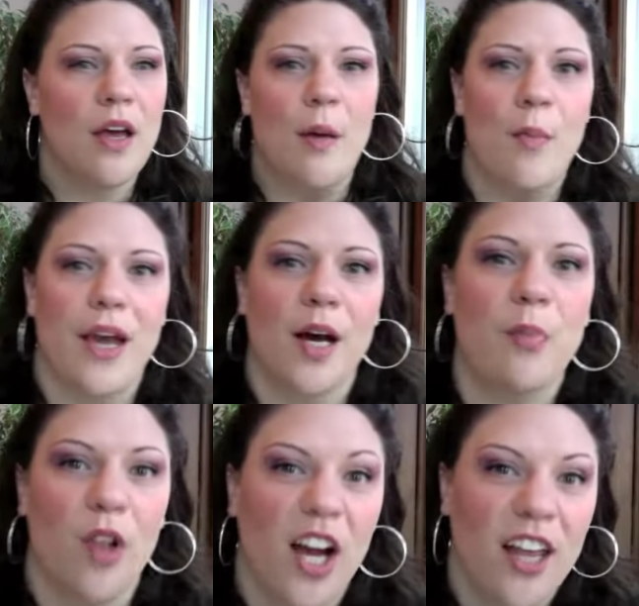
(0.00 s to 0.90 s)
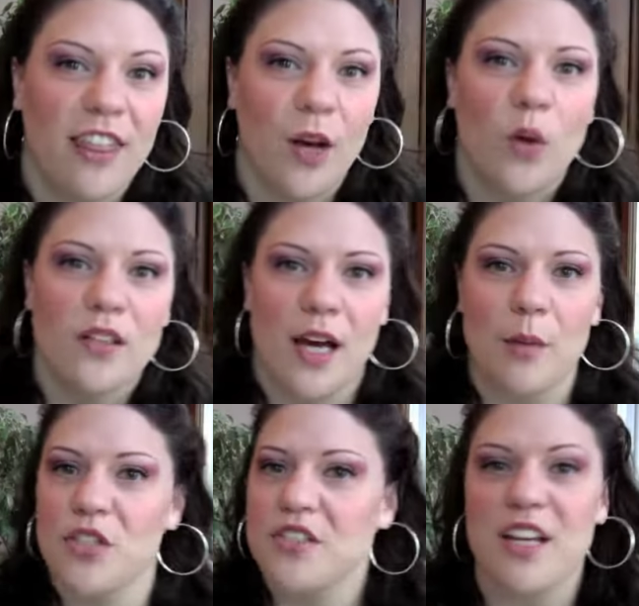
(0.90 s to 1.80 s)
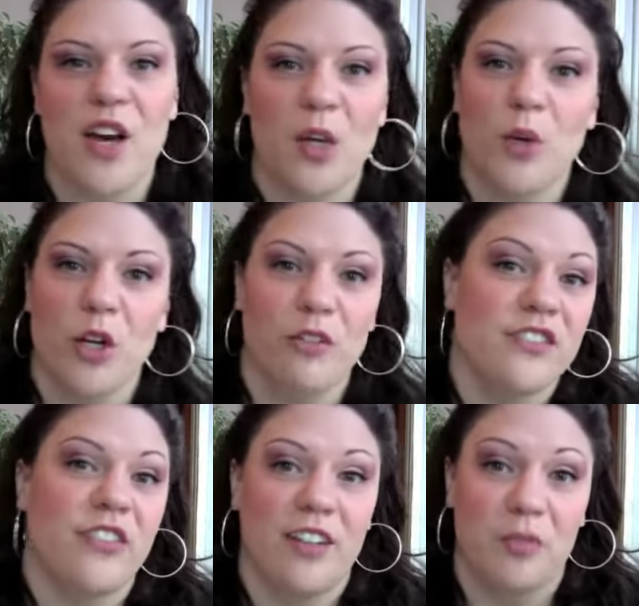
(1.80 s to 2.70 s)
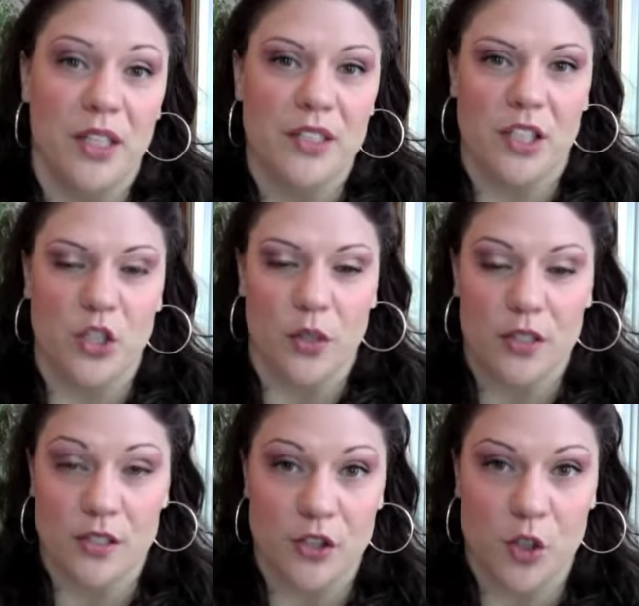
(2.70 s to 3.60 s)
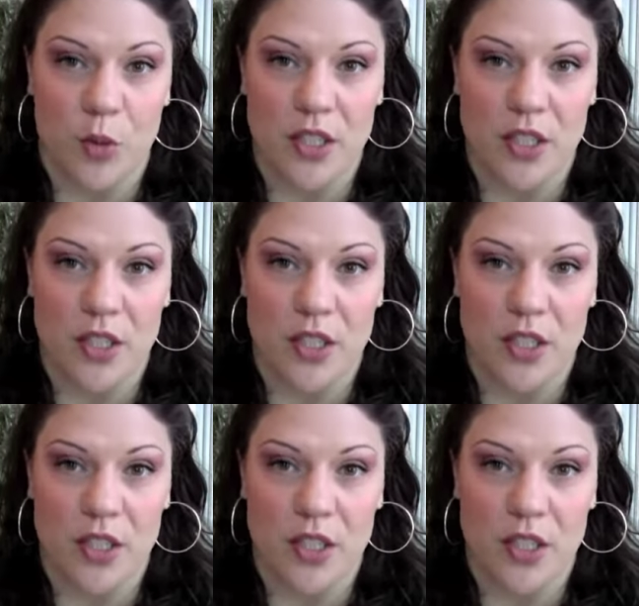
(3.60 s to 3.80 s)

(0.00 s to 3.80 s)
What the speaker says: makeup look, I think, one time. Just anyone who has 5 minutes can do it because it's super